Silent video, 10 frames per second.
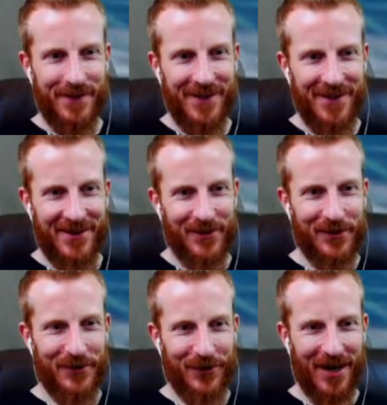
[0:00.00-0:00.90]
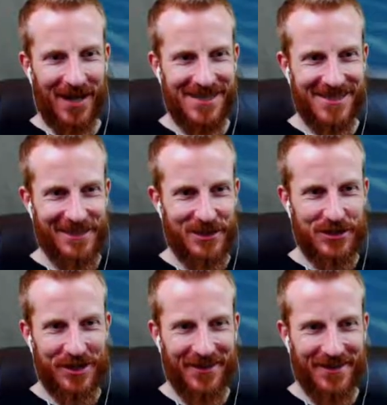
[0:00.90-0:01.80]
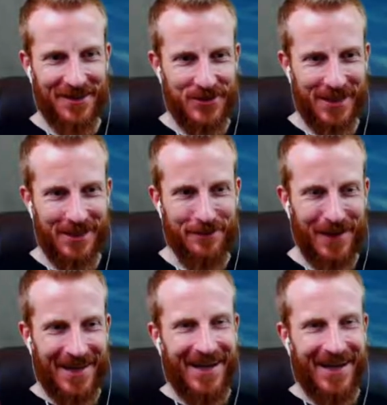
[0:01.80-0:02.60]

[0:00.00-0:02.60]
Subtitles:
herder actually shearing the sheep.